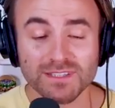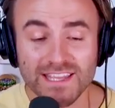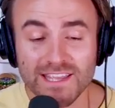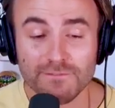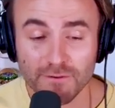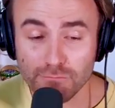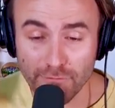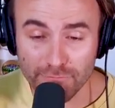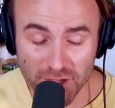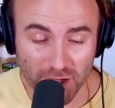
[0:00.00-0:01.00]
leave a
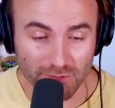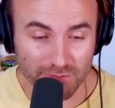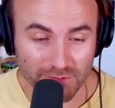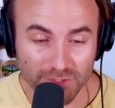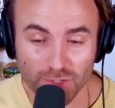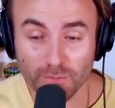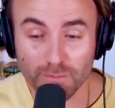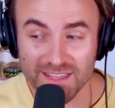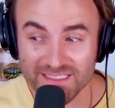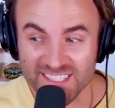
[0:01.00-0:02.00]
review, you'll
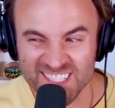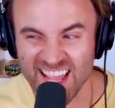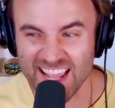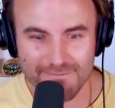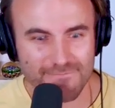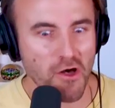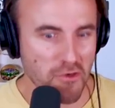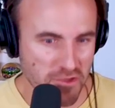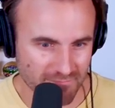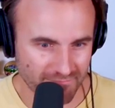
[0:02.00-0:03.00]
be in the second
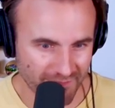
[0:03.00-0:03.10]
volume